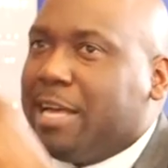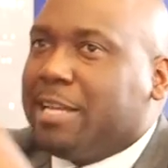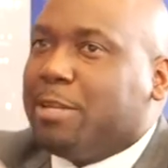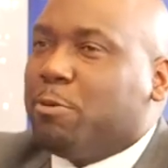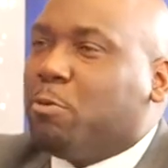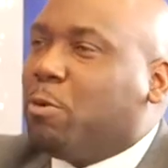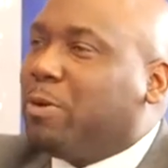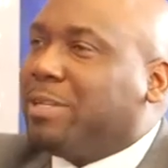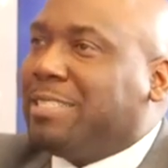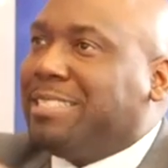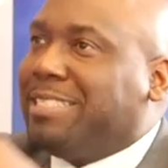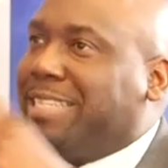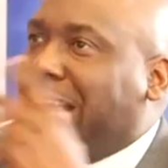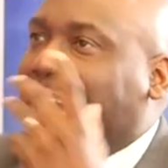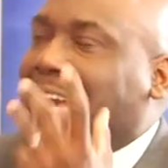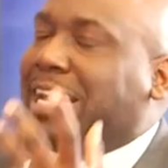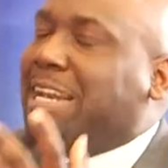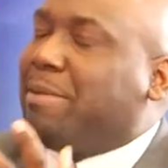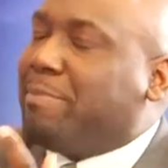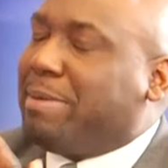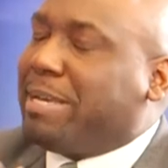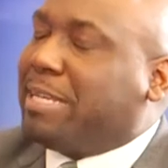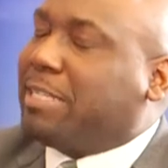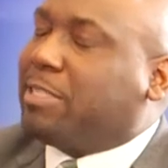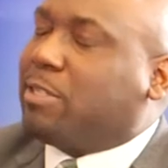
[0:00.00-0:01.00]
the world
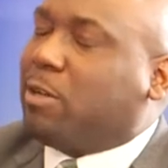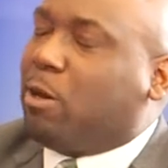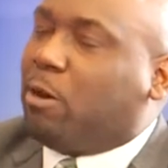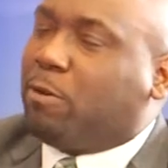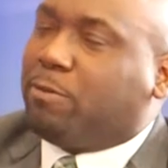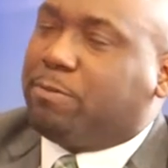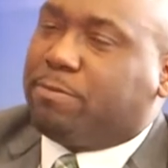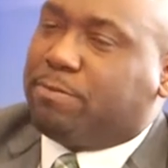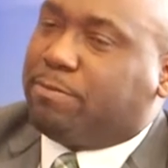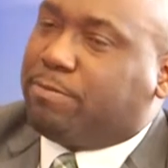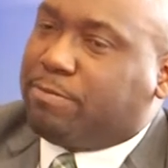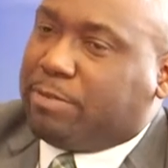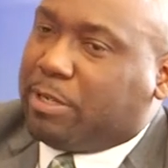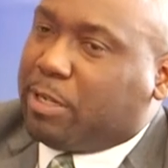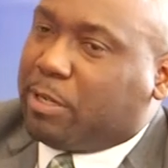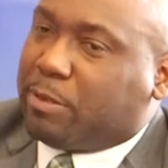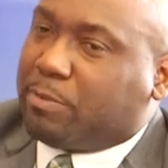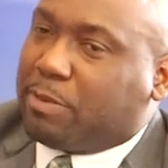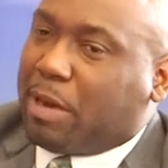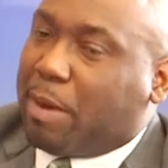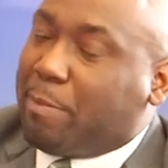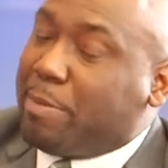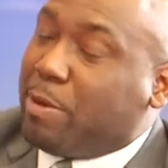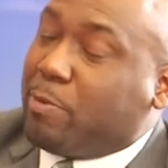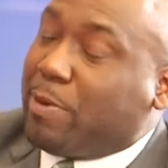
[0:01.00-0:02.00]
dynamics of,
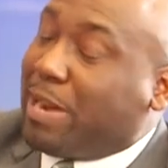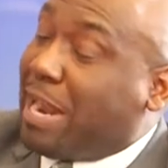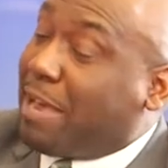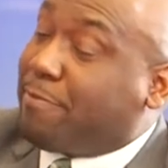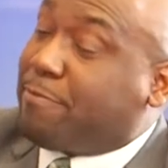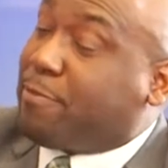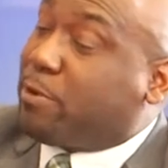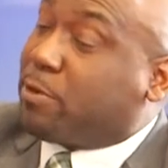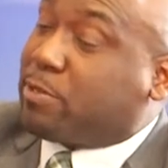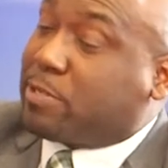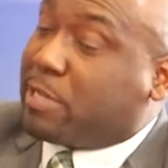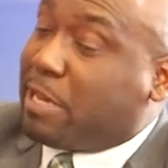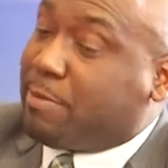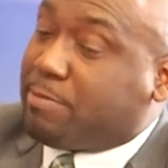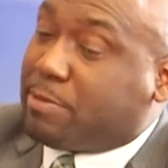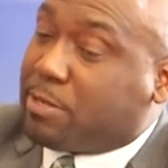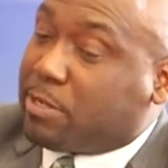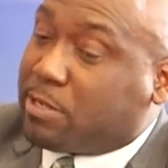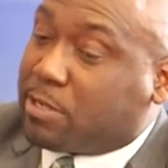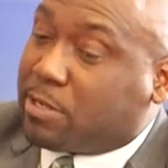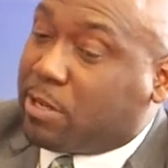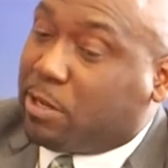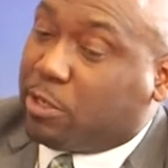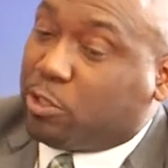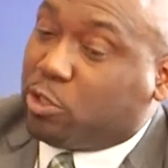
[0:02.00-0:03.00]
I mean, when I first came to
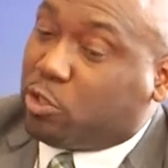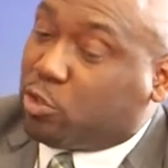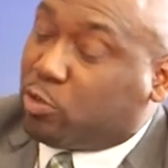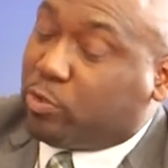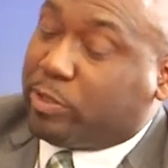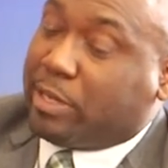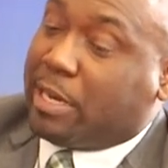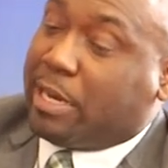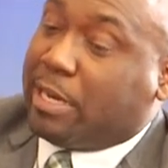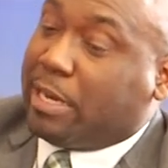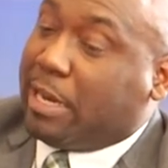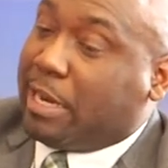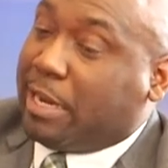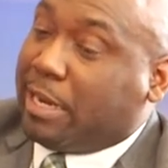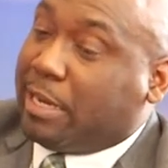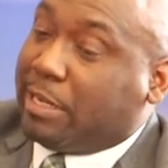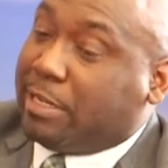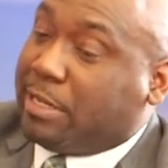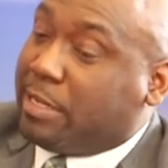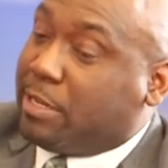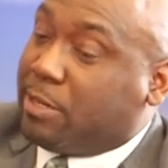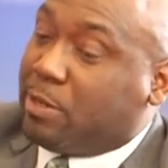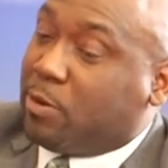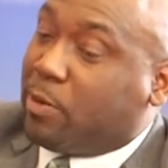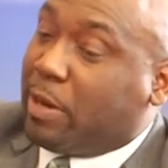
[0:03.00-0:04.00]
this country, I
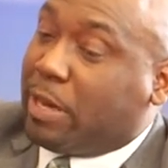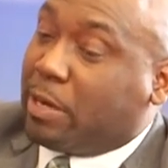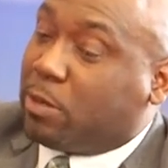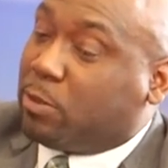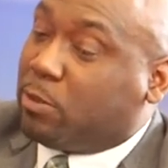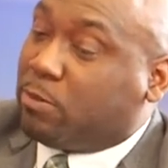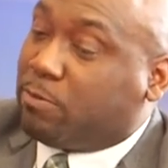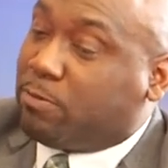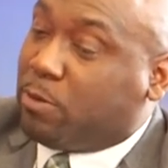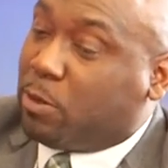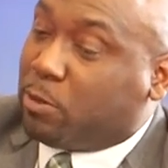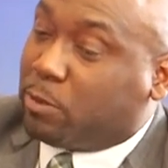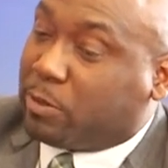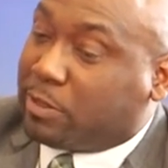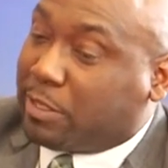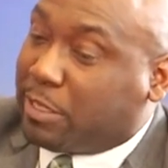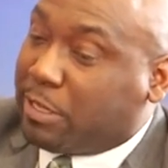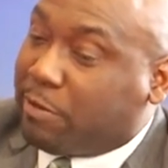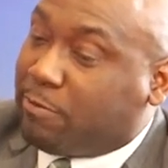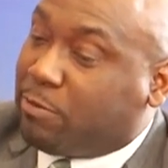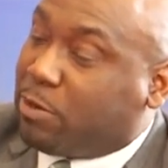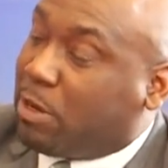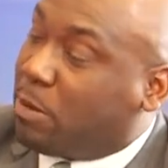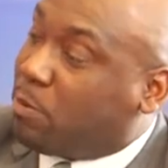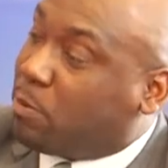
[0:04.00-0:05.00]
didn't know I could vote,
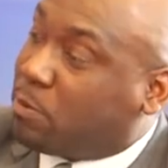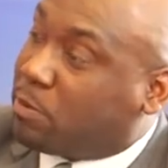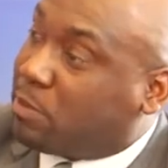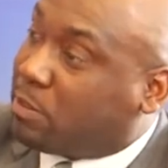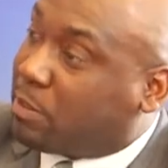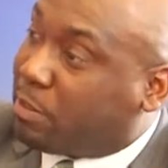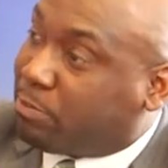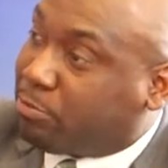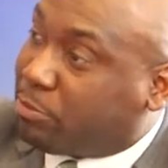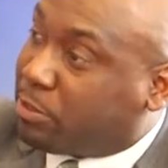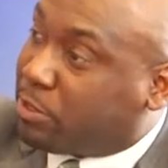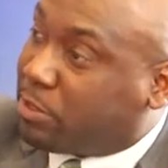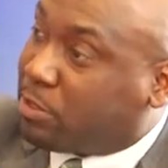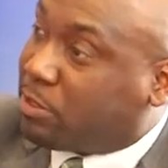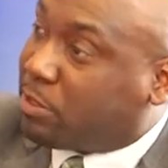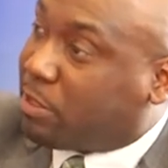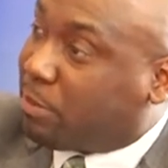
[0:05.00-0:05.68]
even though I wasn't a British